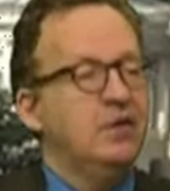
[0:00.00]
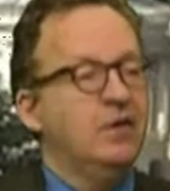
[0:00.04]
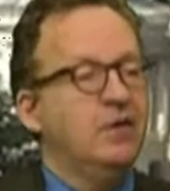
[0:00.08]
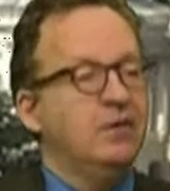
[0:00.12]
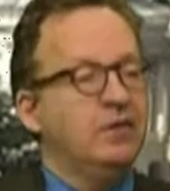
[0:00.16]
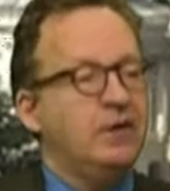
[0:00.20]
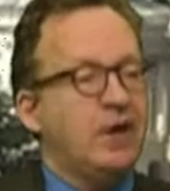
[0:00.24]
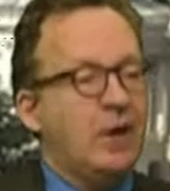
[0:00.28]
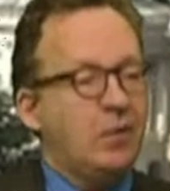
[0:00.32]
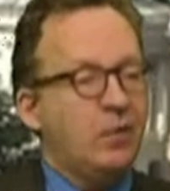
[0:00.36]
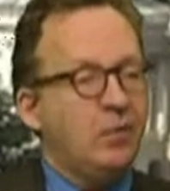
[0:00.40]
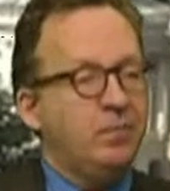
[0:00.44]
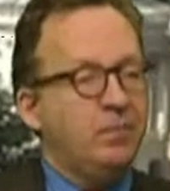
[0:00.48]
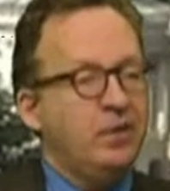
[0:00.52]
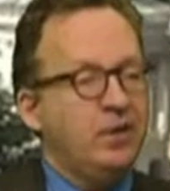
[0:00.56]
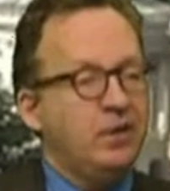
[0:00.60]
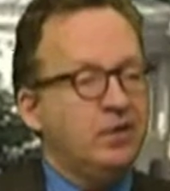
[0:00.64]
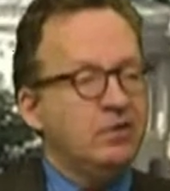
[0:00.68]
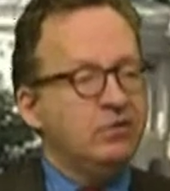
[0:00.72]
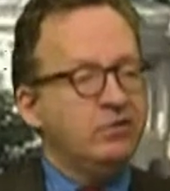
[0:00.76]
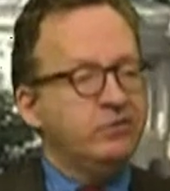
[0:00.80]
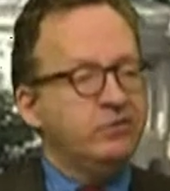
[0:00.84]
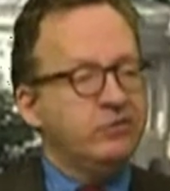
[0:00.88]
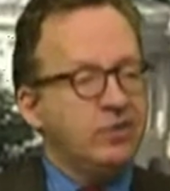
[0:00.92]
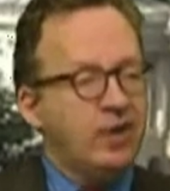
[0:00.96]
that will be
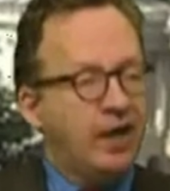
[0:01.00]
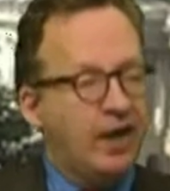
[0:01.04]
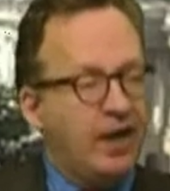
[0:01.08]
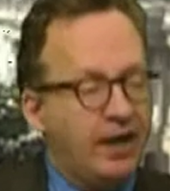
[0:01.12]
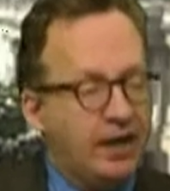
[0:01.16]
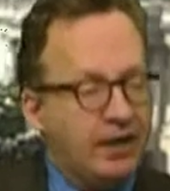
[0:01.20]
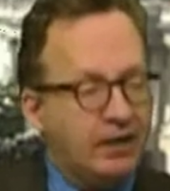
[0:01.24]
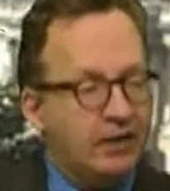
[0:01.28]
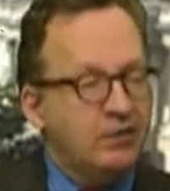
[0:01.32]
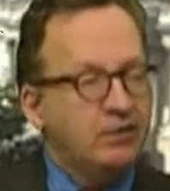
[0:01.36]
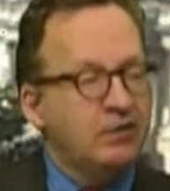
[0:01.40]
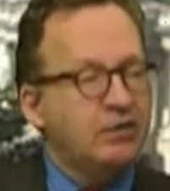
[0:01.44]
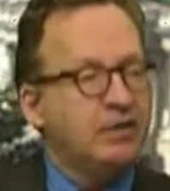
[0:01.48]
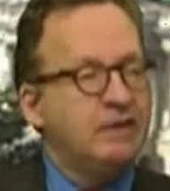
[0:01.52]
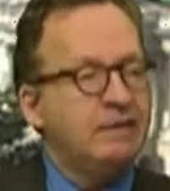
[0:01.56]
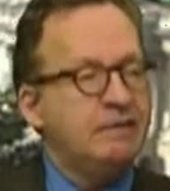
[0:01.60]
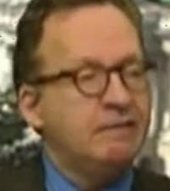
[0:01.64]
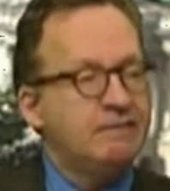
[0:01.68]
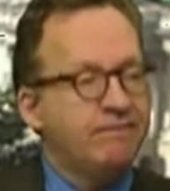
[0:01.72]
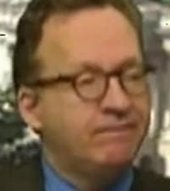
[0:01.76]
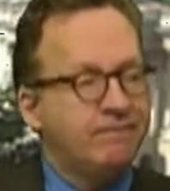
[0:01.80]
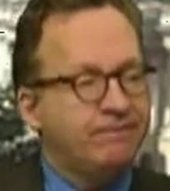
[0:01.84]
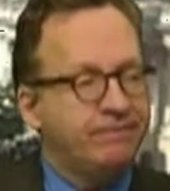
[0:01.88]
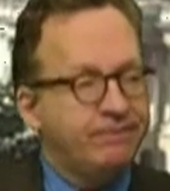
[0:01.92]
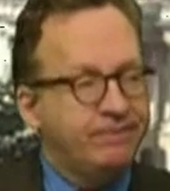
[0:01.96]
entirely
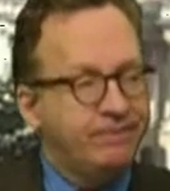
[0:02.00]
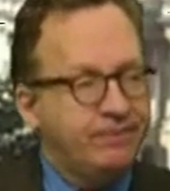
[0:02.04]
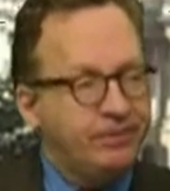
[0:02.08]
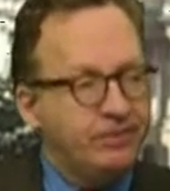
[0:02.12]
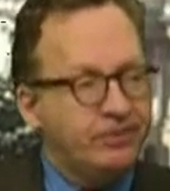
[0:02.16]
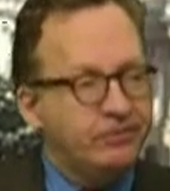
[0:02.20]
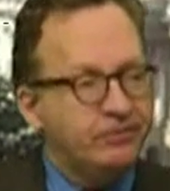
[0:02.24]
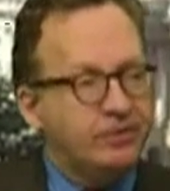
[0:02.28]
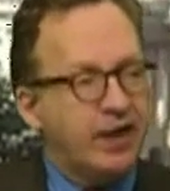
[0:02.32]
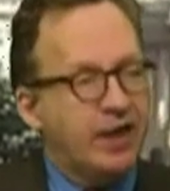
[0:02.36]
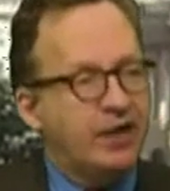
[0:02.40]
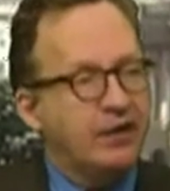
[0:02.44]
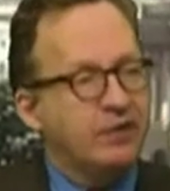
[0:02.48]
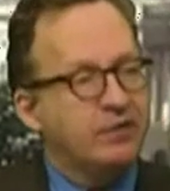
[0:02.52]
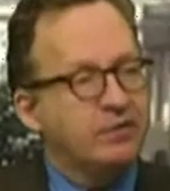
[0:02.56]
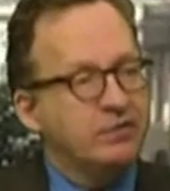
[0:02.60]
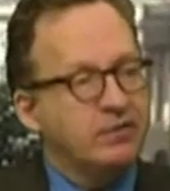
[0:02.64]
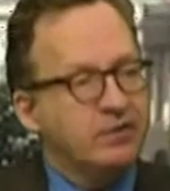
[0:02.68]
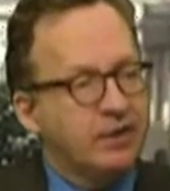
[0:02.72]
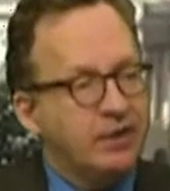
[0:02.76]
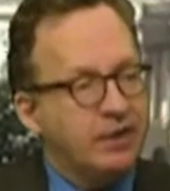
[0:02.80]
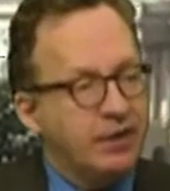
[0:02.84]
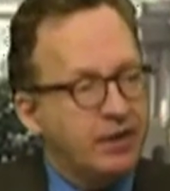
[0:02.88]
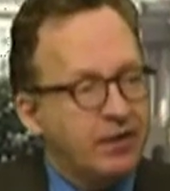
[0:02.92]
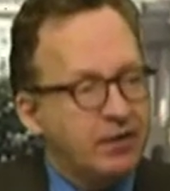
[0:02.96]
futile
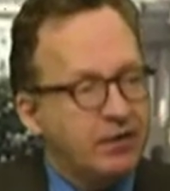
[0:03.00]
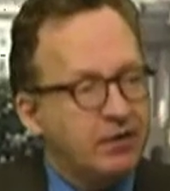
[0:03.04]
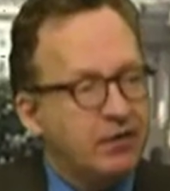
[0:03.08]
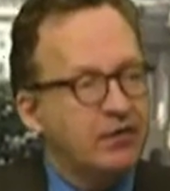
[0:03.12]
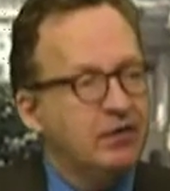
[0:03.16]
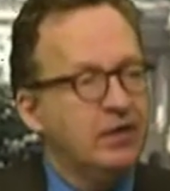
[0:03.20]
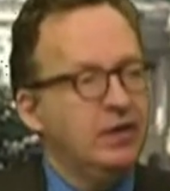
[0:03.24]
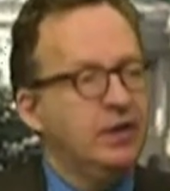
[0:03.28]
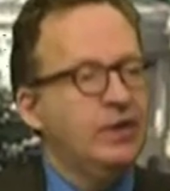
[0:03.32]
care.